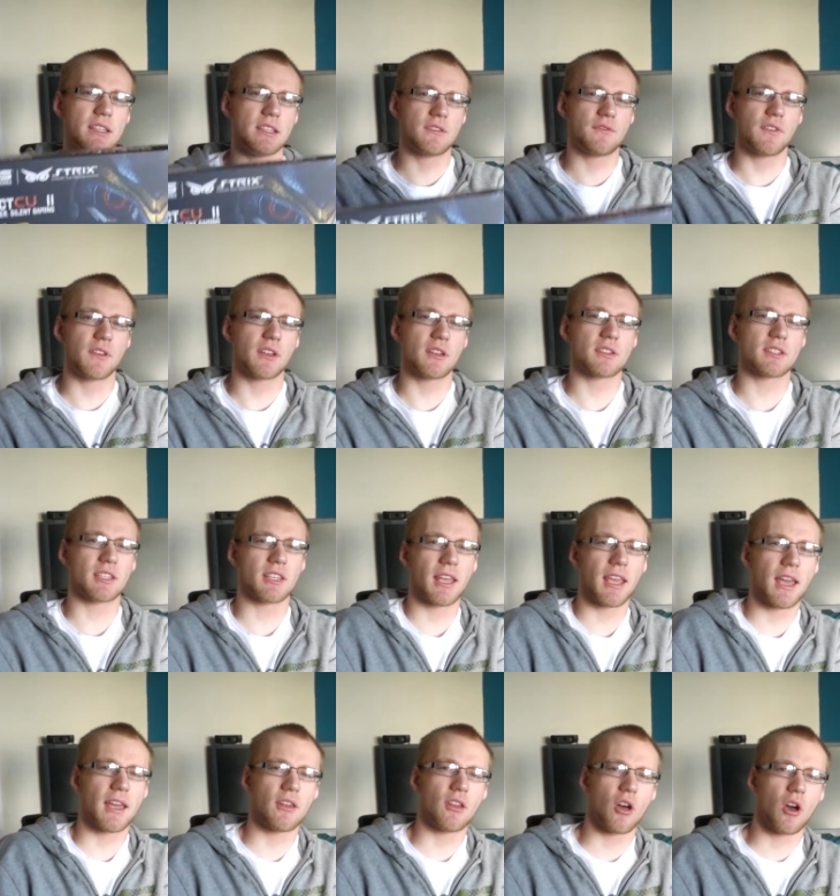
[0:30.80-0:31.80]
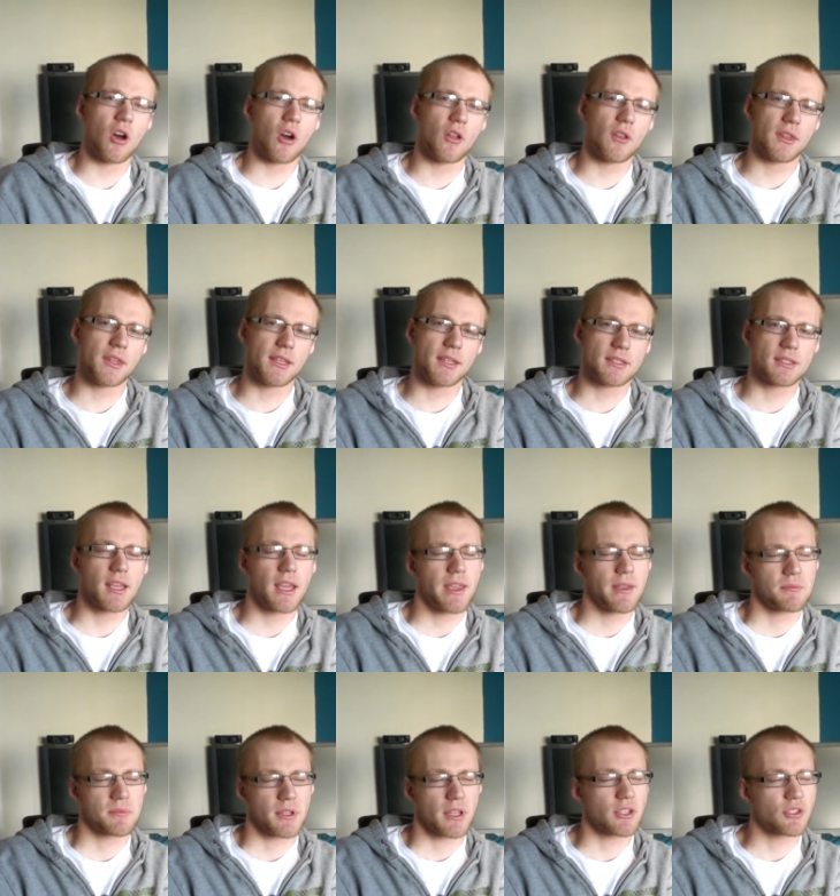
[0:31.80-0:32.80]
these figures again on these
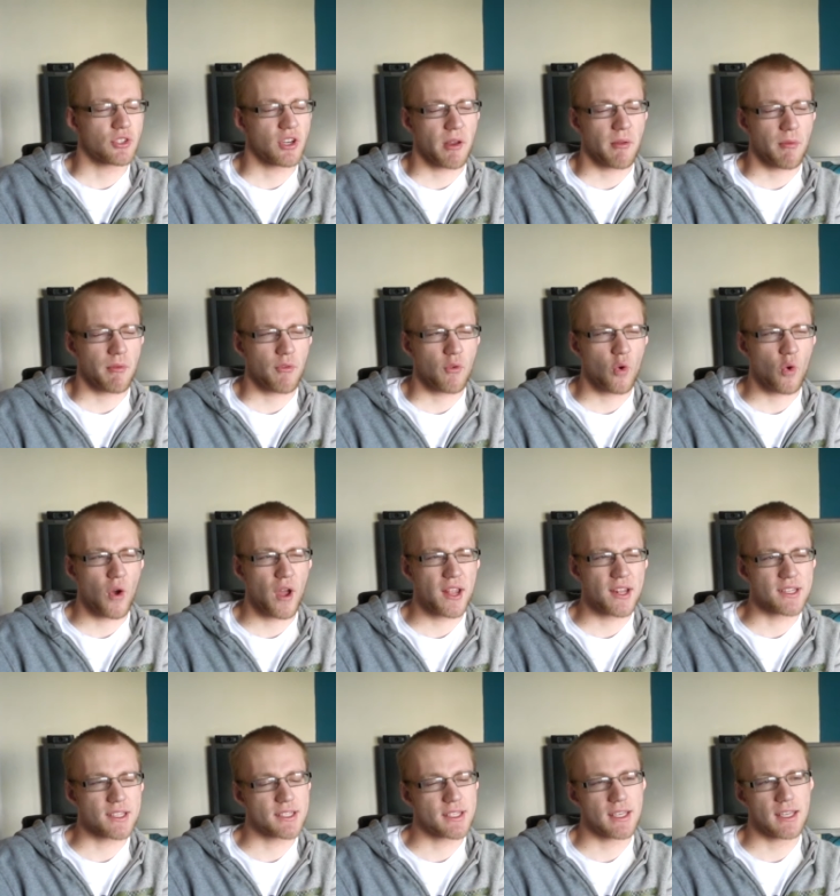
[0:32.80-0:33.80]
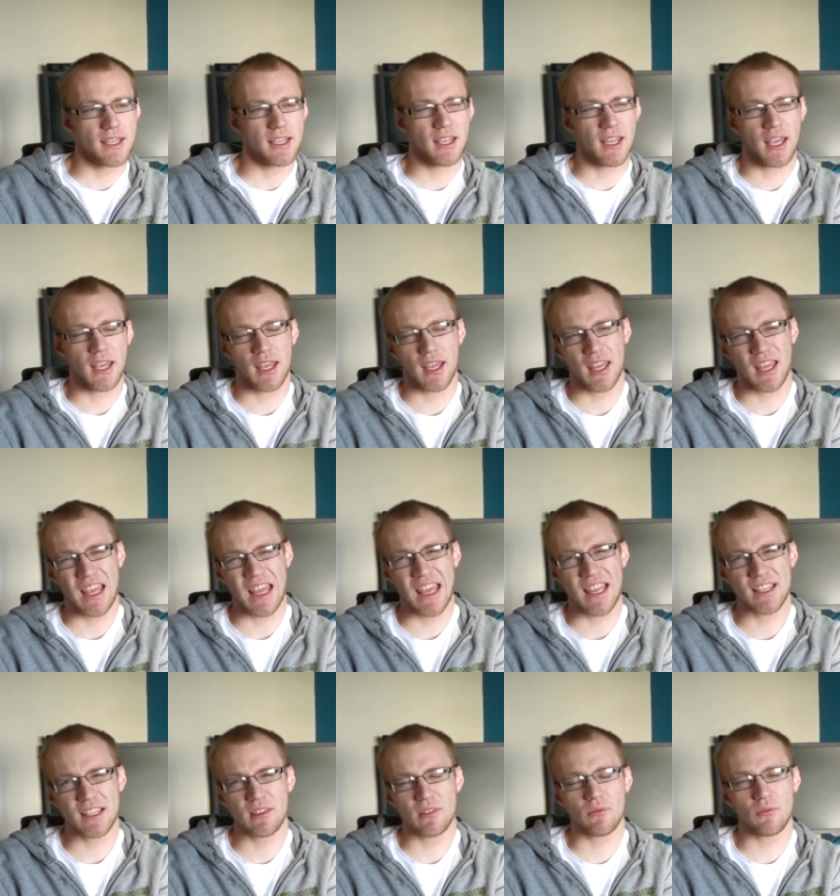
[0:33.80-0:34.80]
games that I tried before and see,
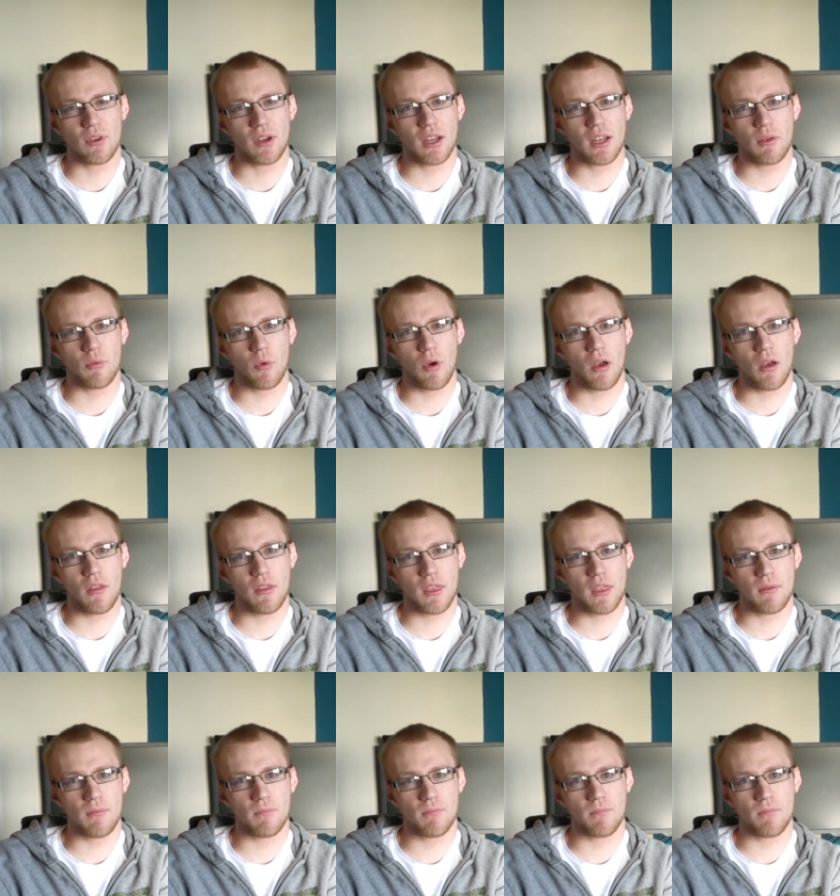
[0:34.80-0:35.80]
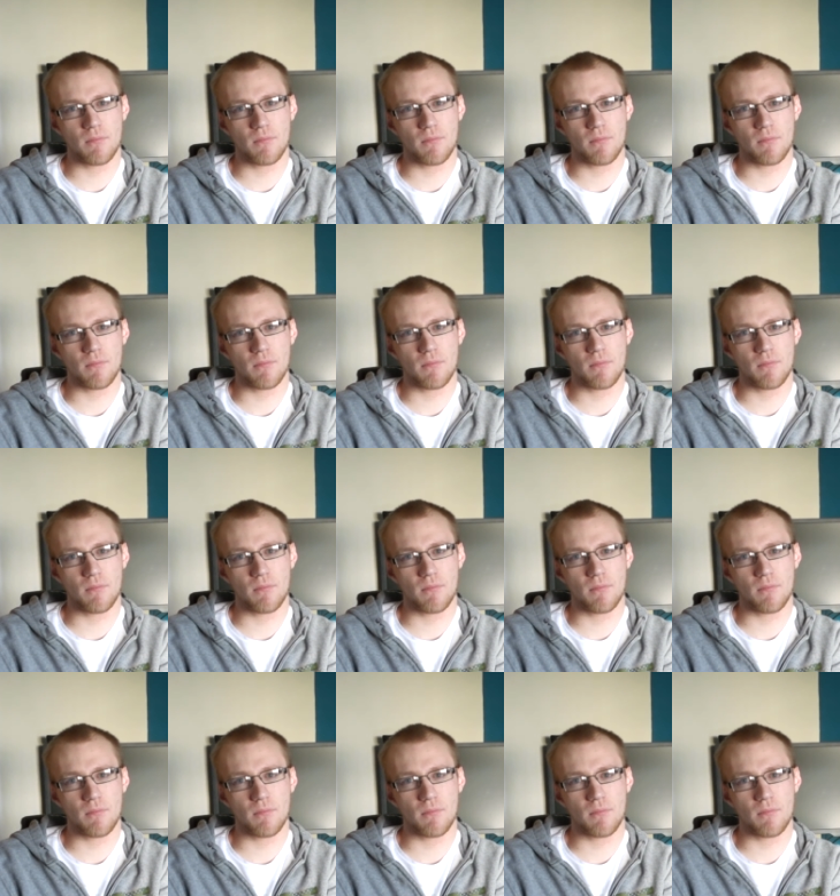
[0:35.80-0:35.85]
is it really worth it?